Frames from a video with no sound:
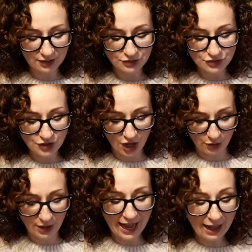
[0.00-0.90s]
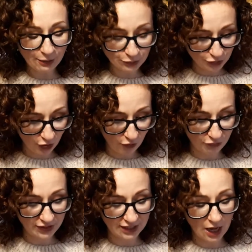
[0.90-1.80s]
So out of
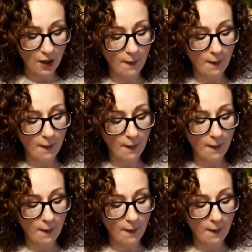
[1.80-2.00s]
the